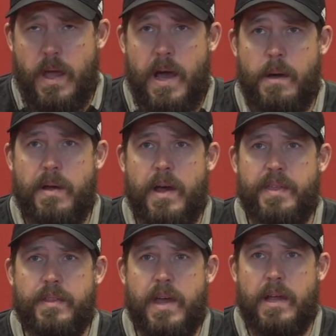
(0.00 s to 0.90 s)
Yeah, I mean, I
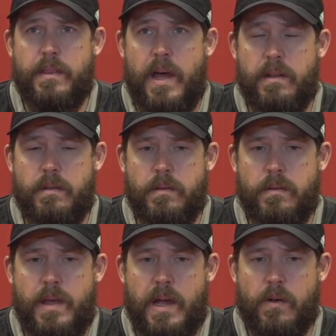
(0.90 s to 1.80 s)
think
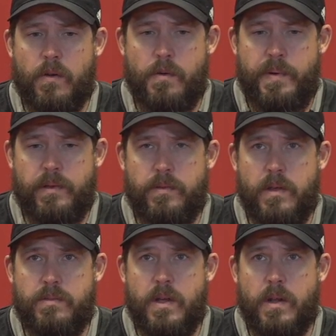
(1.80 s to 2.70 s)
that group
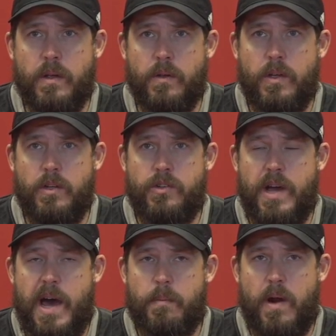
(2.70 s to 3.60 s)
has done a good
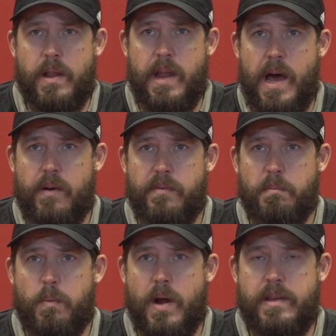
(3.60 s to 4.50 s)
job right now of
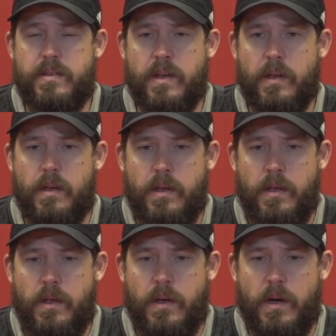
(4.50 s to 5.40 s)
embracing
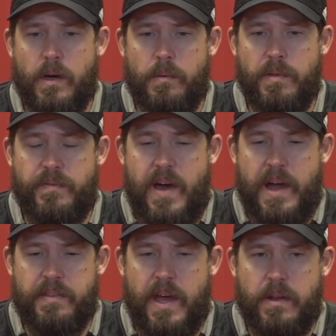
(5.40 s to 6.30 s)
the
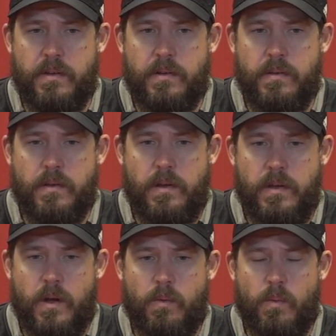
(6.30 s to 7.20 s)
fact that,
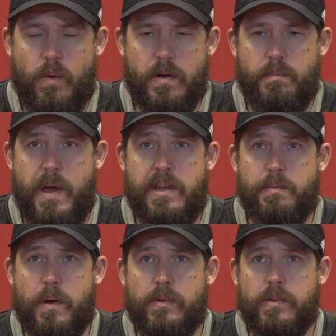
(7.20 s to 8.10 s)
you know, when we're in base
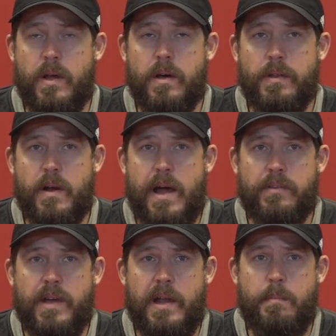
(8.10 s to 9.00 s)
personnel, they're
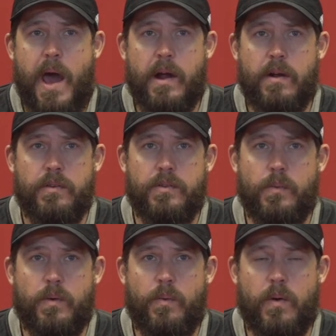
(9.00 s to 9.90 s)
outside backers,
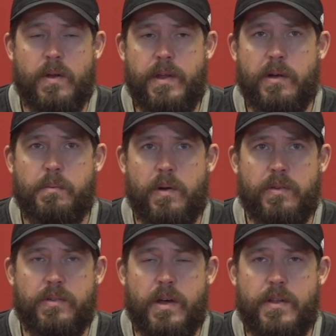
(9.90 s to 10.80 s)
and when we're in nickel
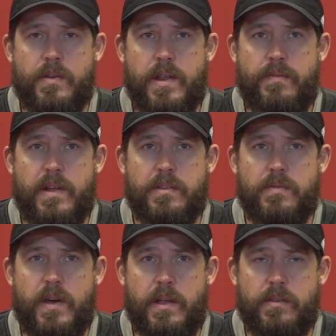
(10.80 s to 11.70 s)
personnel, they're
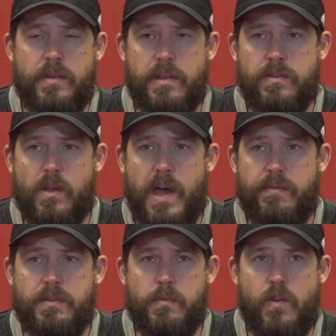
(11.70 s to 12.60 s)
defensive ends, and they still
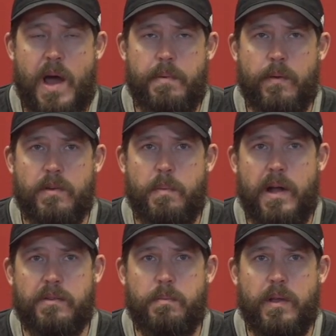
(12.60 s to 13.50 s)
have some dropping
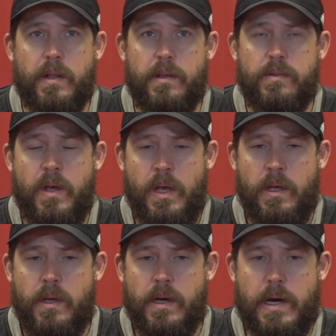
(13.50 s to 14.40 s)
responsibilities,
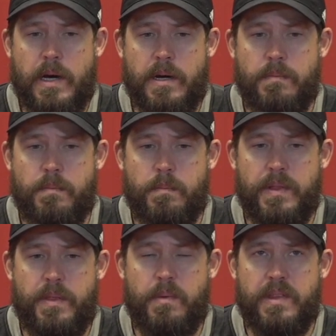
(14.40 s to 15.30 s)

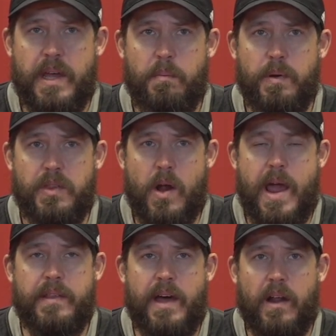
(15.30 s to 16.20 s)
but they can put their
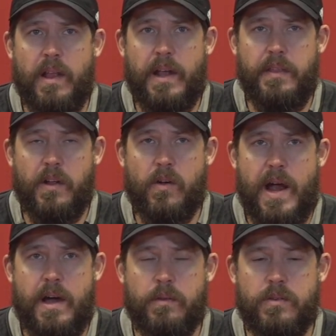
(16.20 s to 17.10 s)
hand down a lot in the
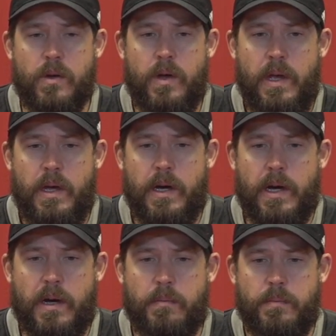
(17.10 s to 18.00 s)
ground. So,
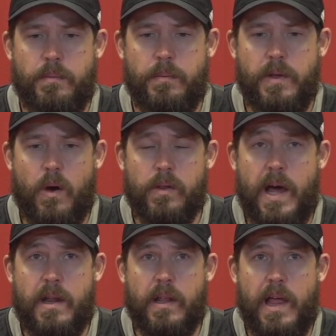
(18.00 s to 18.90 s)
you know,
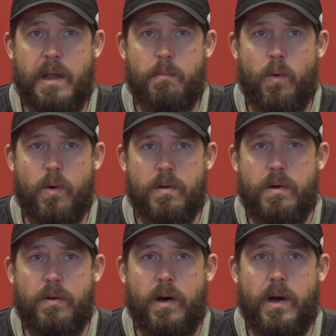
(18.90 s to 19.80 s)
a lot
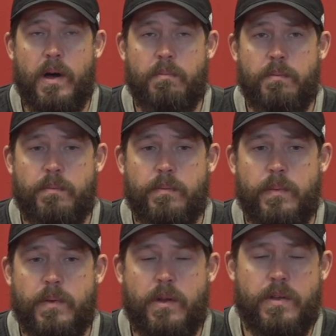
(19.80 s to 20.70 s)
more,
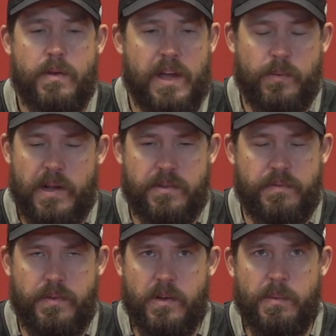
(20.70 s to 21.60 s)
you know, you guys watch
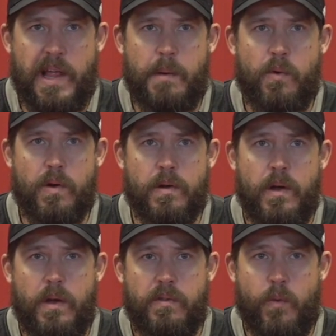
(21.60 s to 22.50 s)
the film, a lot more
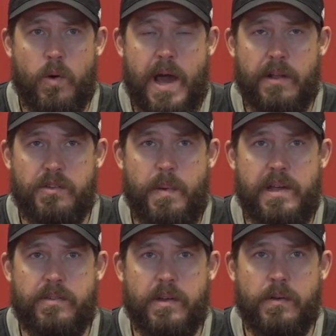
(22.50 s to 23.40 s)
four down
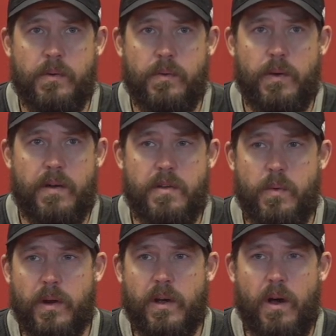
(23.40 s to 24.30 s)
spacing, whatever you
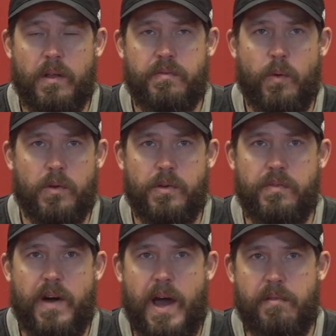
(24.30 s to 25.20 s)
want to call it,
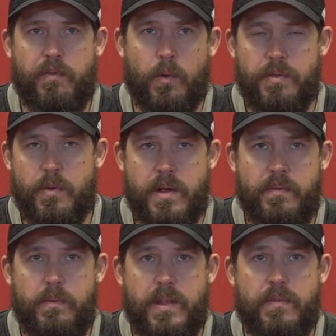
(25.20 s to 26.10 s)
4-2-5, 4-3
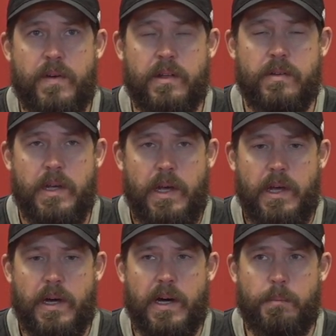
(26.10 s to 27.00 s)
defense,
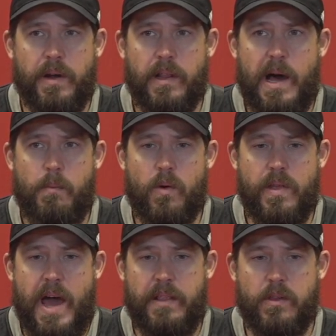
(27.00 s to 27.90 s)
but a lot more
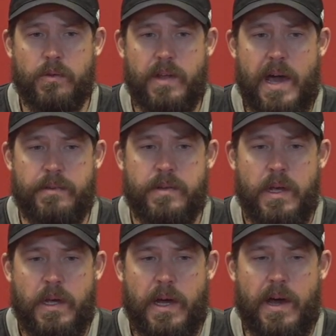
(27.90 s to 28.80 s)
of that. And those guys